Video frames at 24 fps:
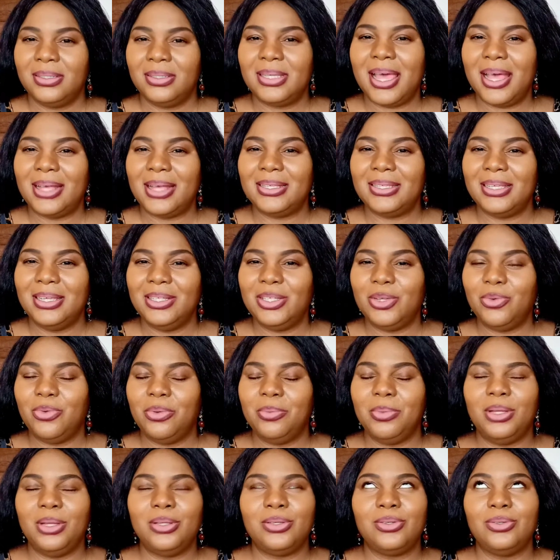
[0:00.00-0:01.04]
taxing the
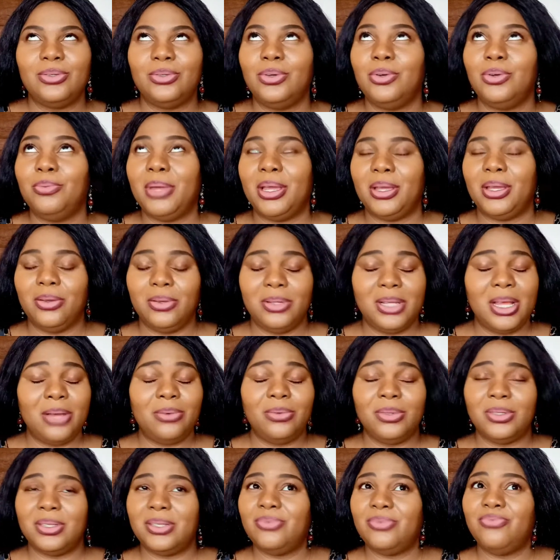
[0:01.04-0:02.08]
women too. Oh my God,
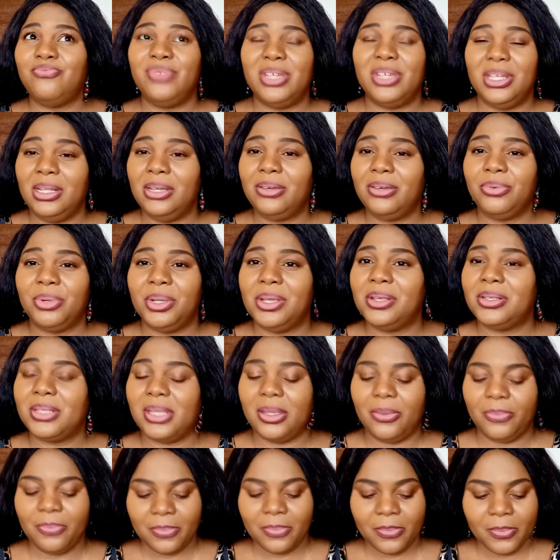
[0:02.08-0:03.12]
that was really crazy.
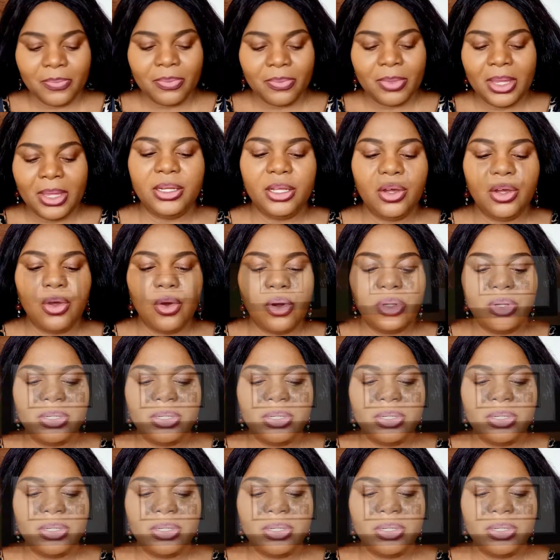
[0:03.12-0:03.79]
In the